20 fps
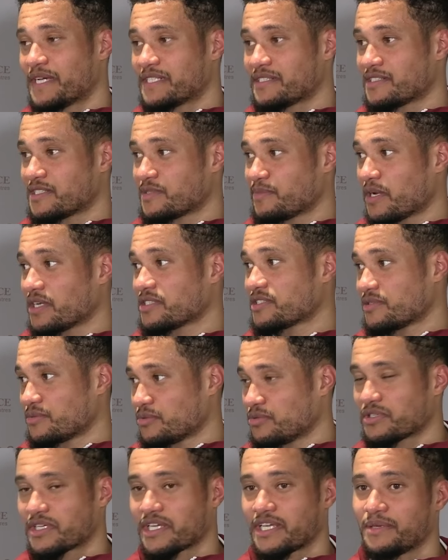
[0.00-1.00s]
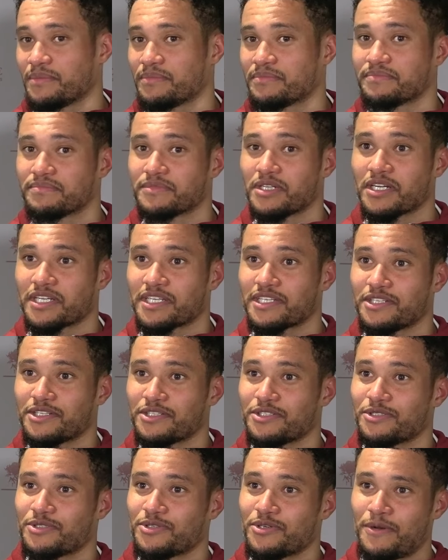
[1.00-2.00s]
best as possible. Keep knocking
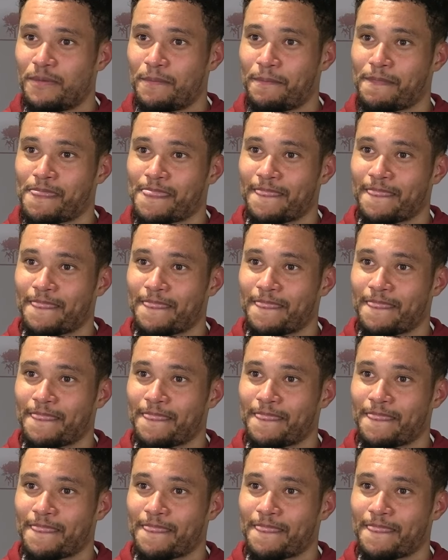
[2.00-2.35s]
on the door.